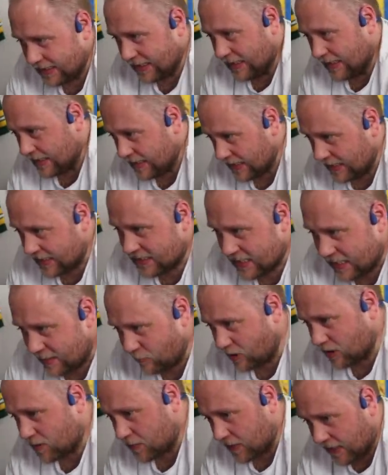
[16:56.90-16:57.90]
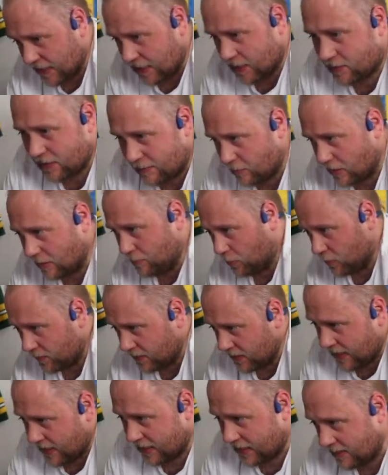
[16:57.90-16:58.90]
Nearly 10 watts per kilogram at one point
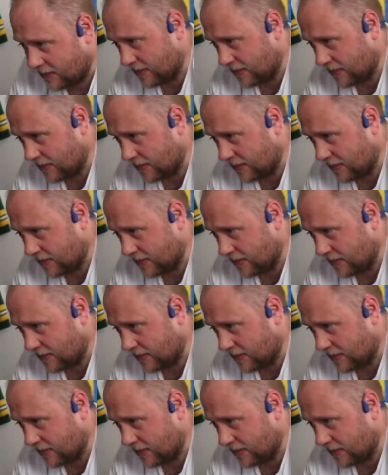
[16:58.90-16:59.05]
there.